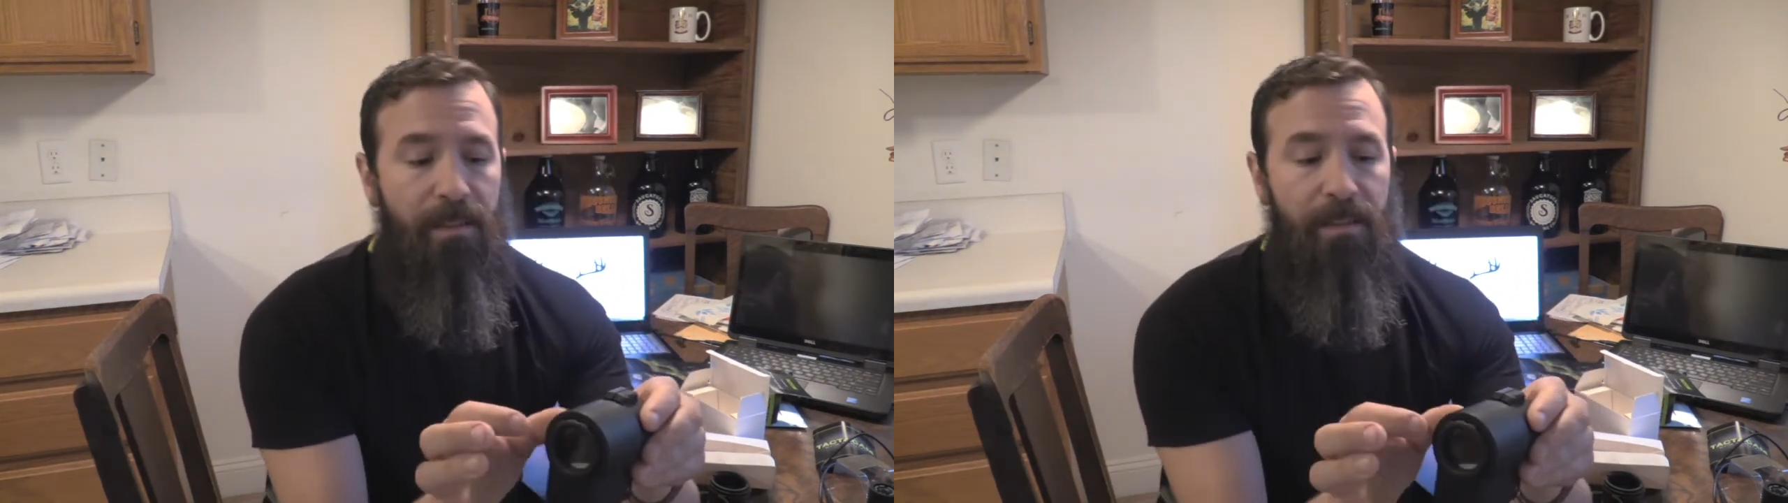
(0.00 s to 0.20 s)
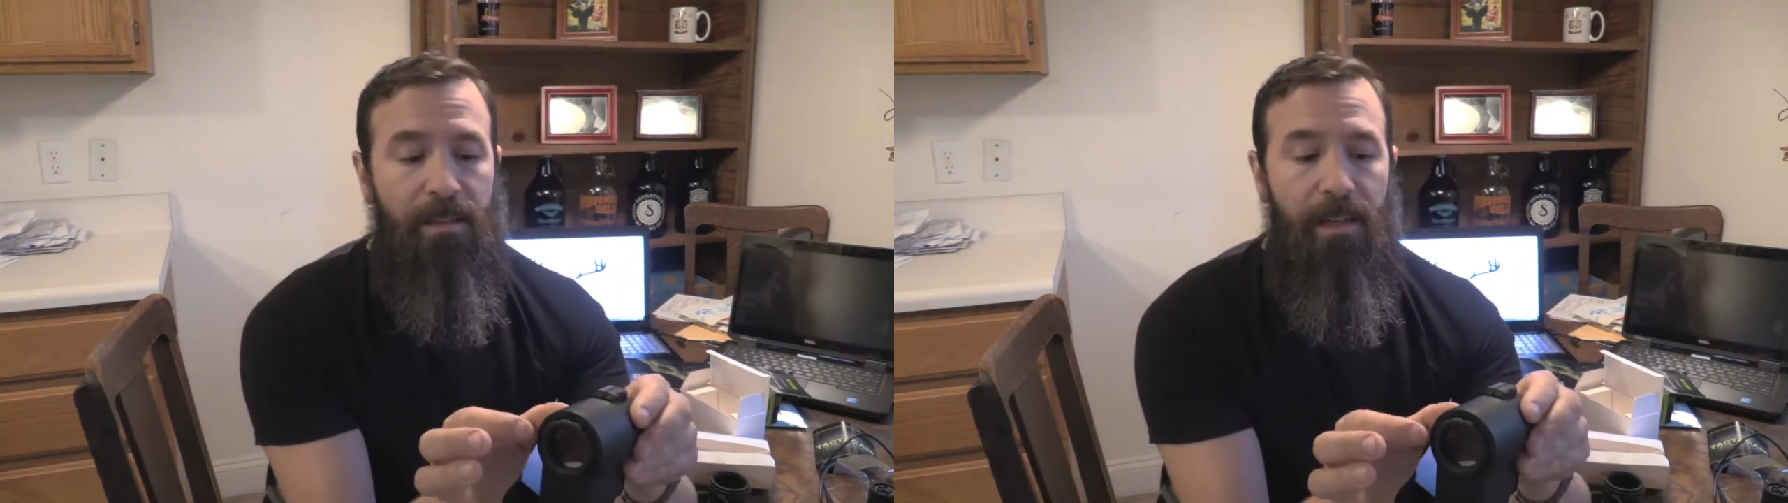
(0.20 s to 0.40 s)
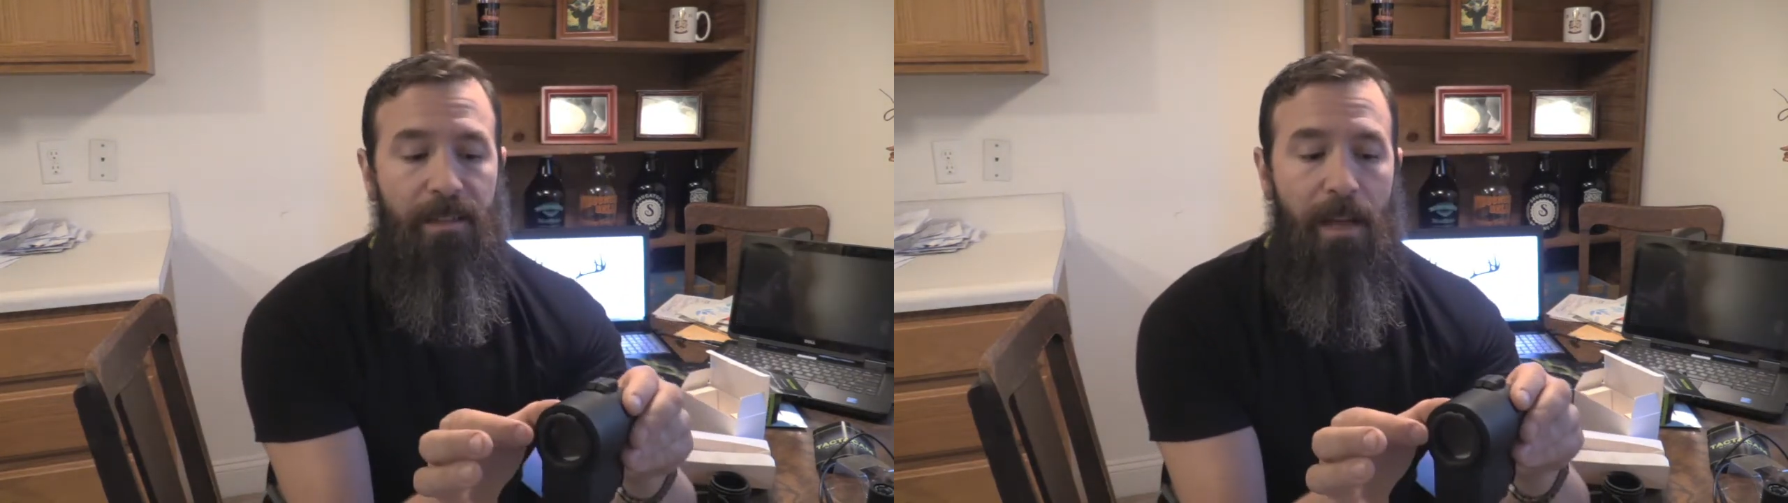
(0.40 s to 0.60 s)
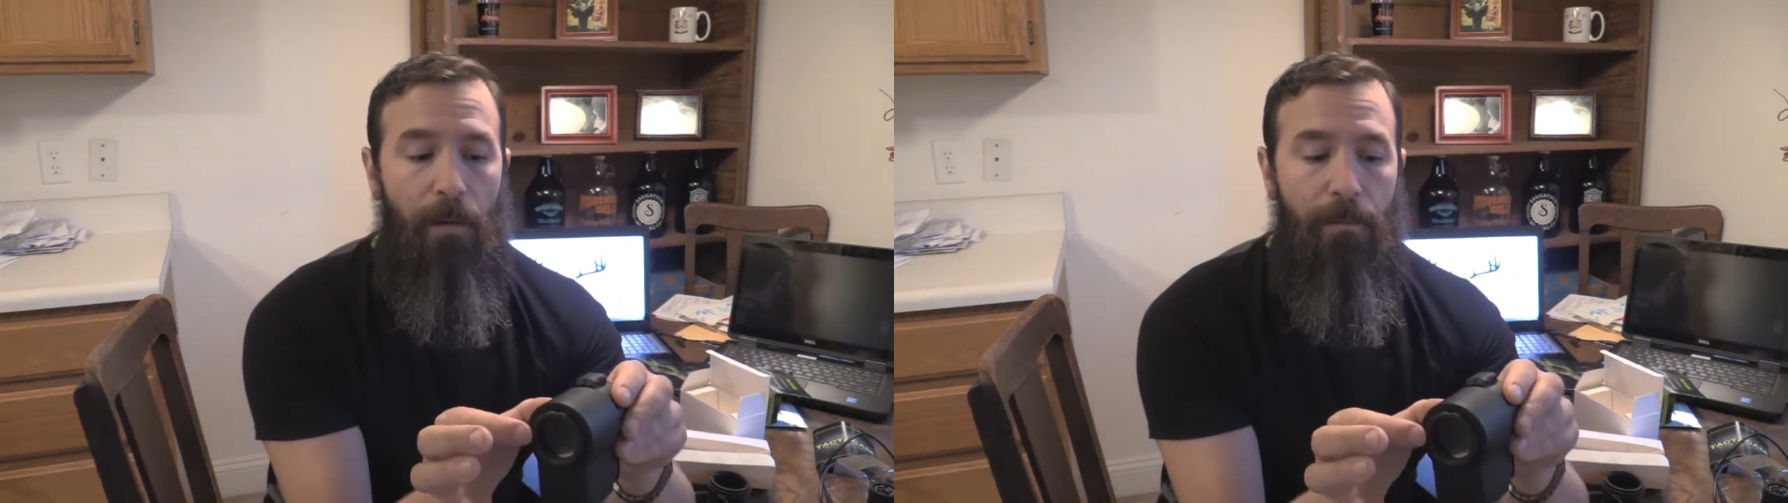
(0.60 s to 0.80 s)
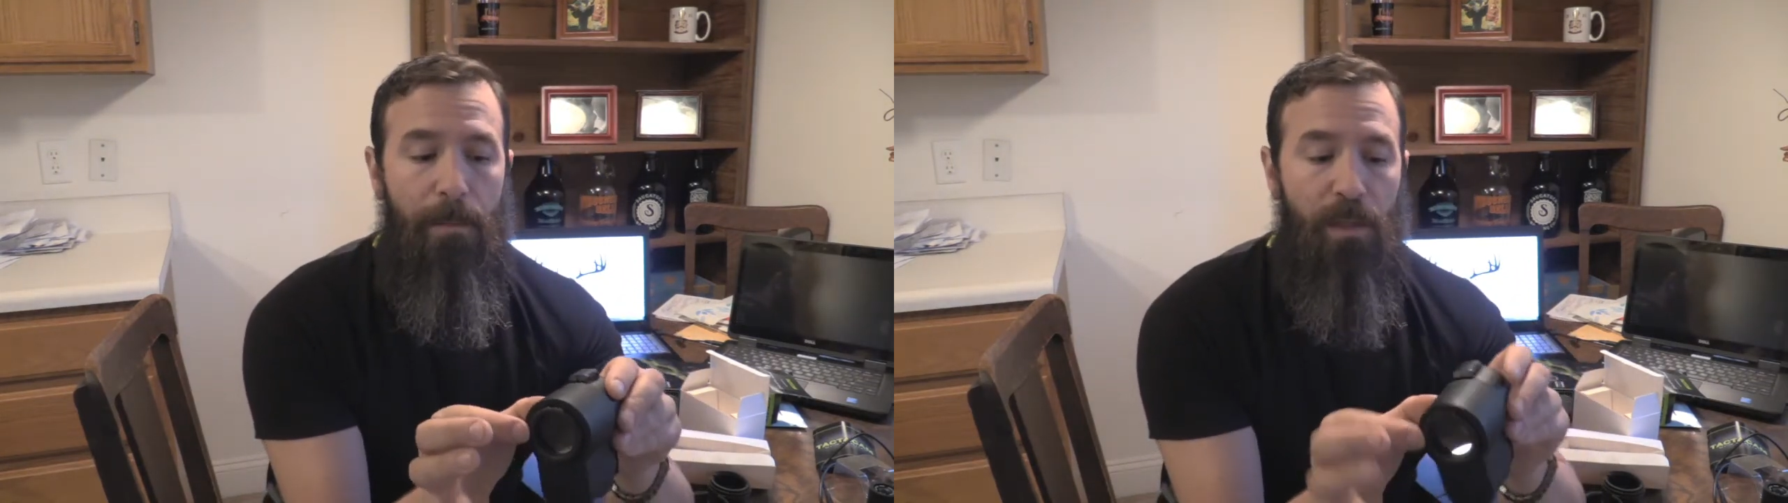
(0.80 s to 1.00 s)
it sticks
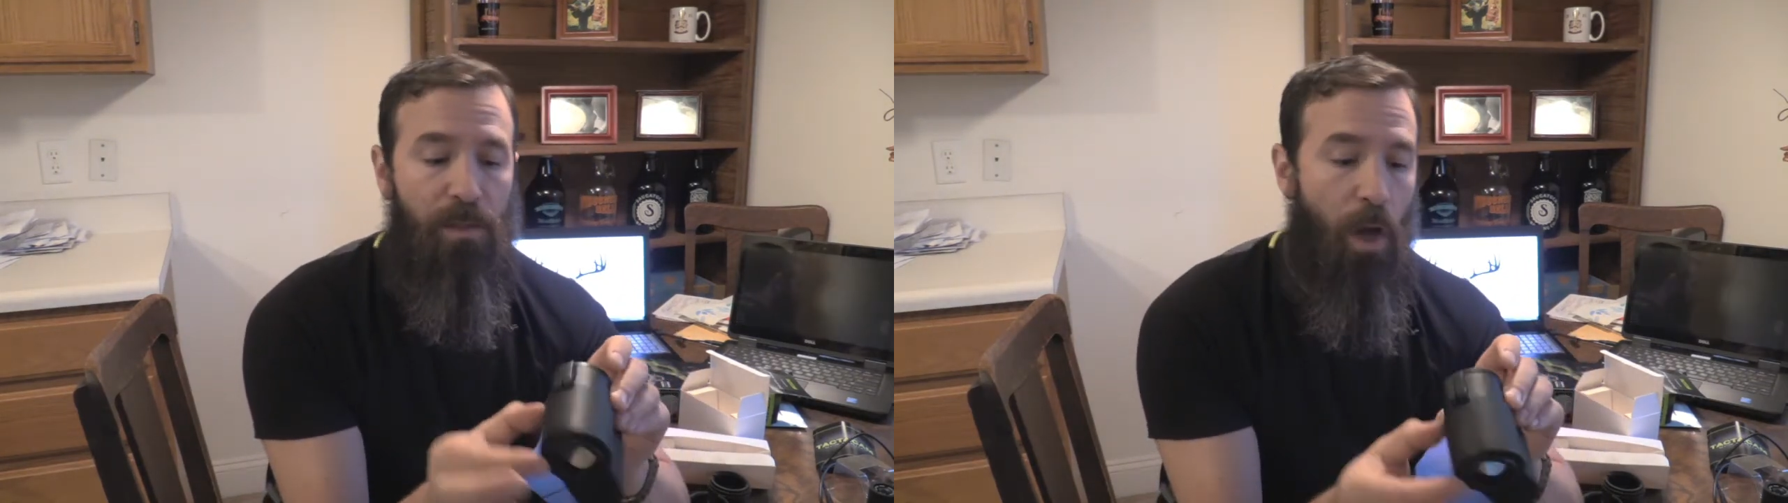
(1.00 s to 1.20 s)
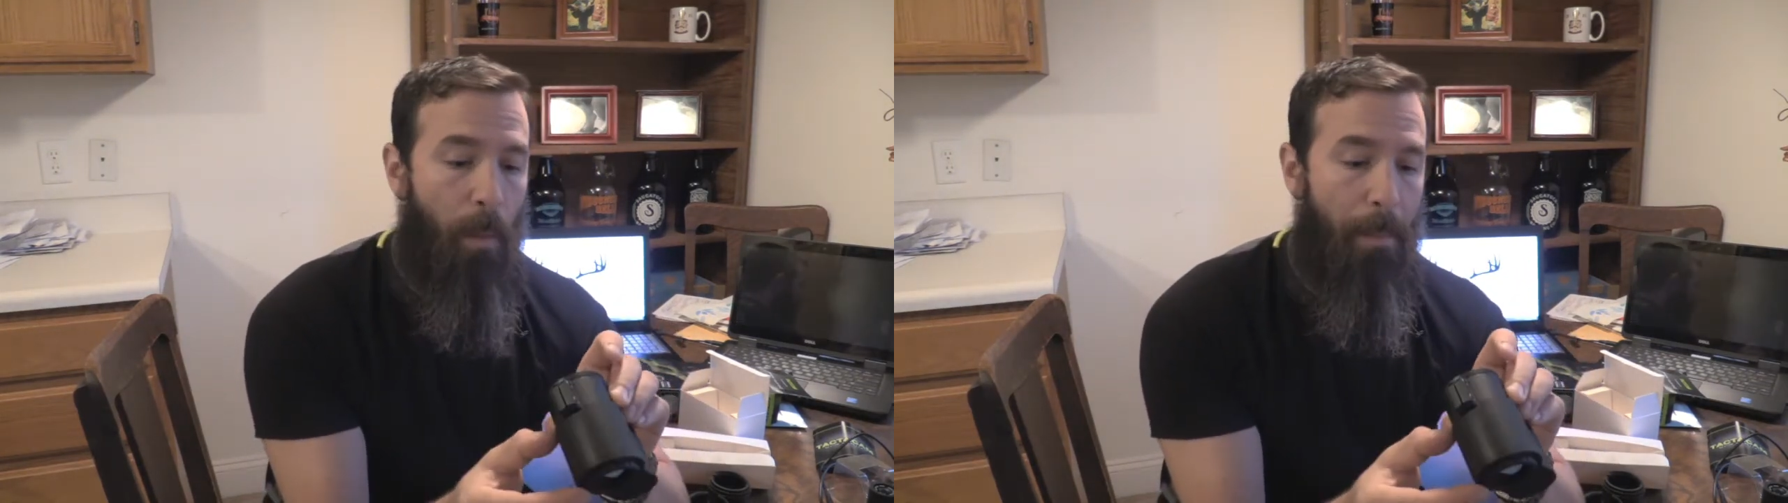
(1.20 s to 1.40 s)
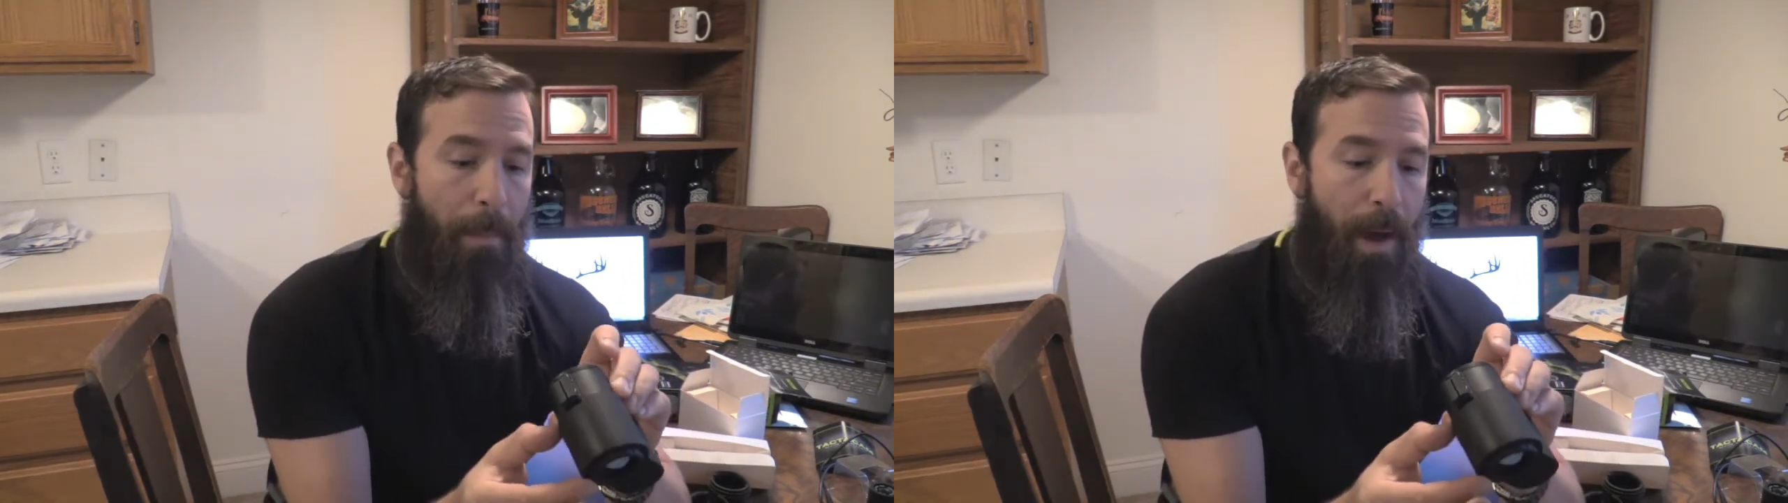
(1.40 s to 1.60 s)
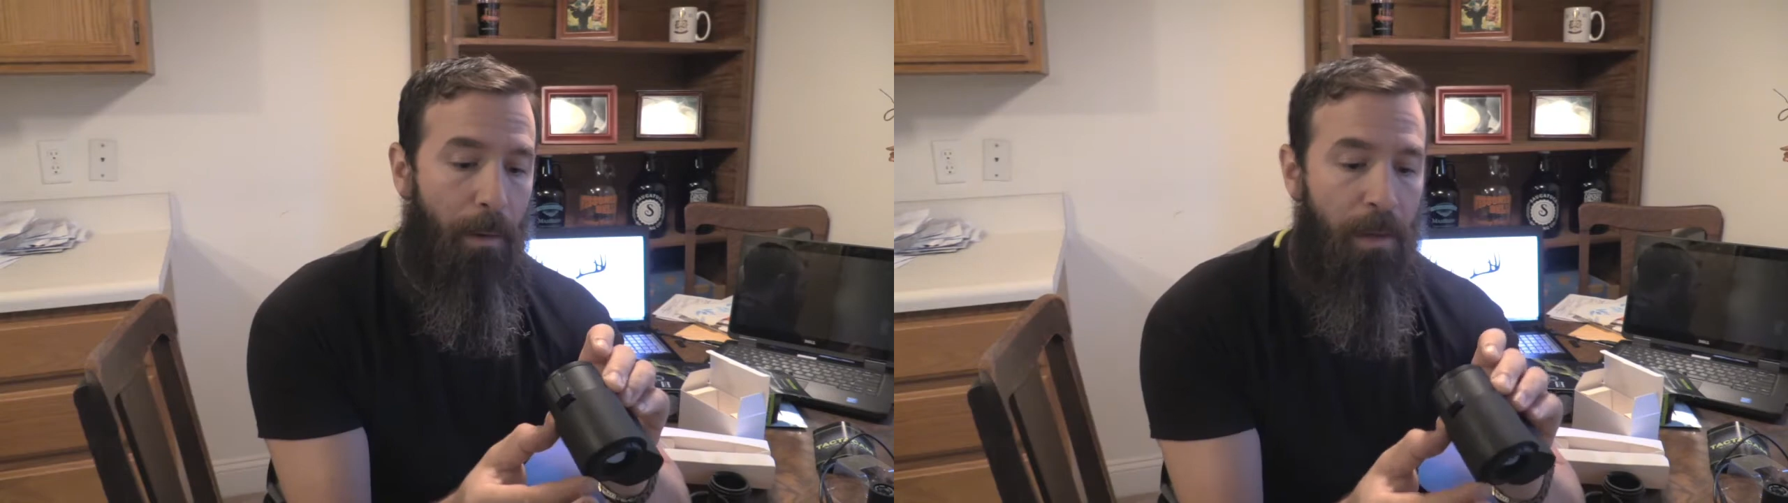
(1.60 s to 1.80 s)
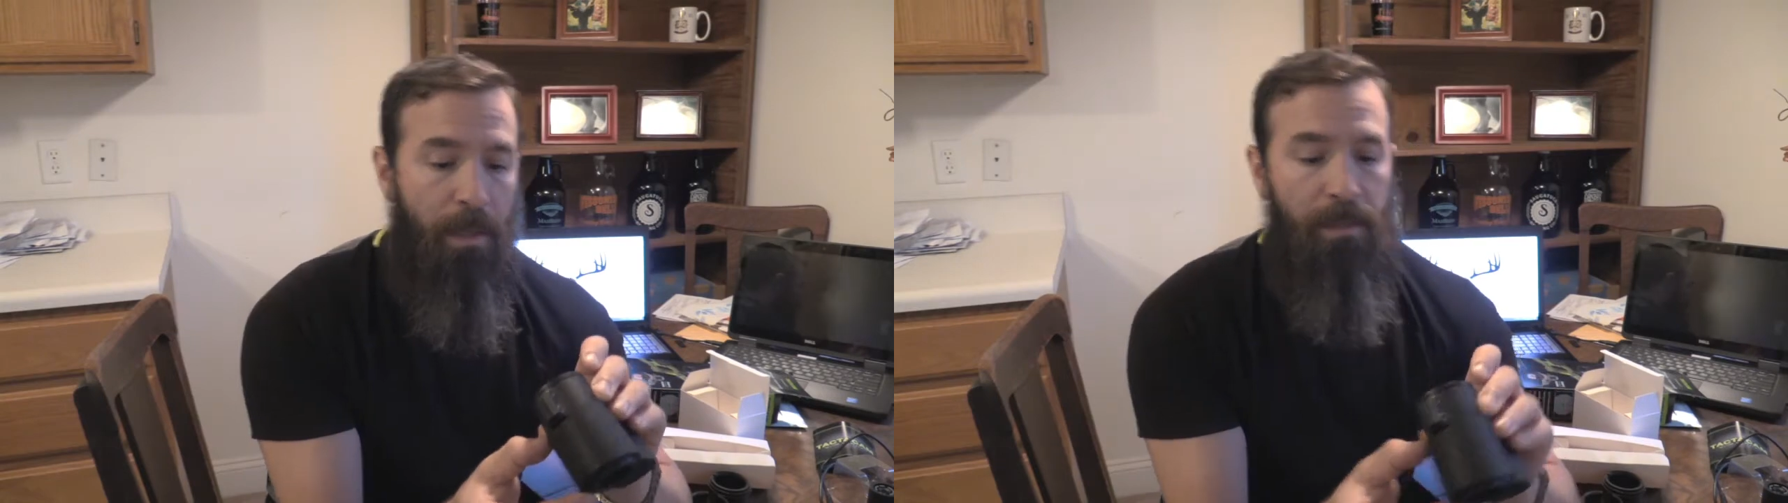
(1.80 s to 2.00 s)
out from your scope
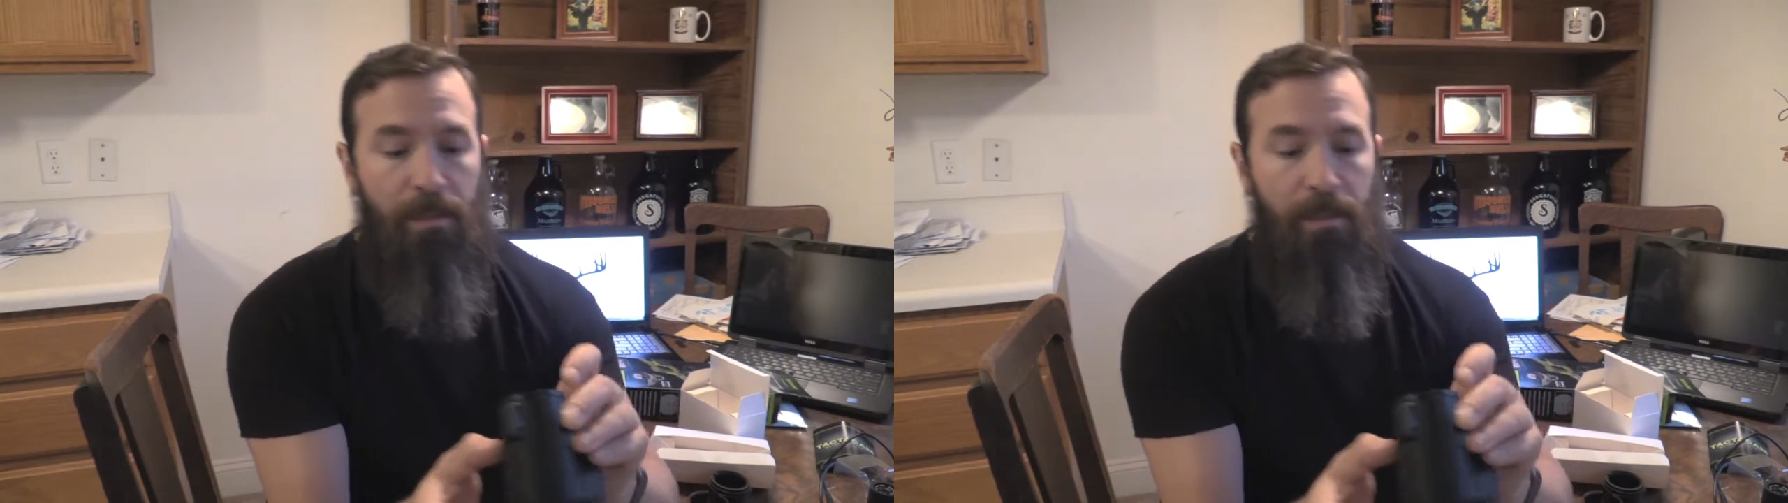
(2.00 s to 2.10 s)
about,